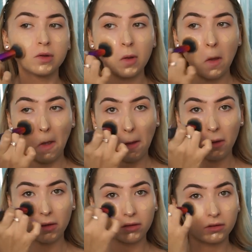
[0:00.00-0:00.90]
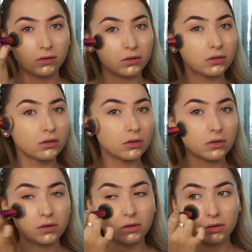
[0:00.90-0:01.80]

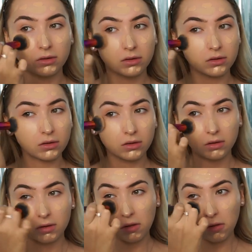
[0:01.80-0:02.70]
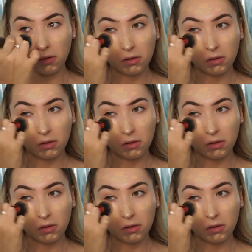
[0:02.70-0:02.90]
This person isn't speaking.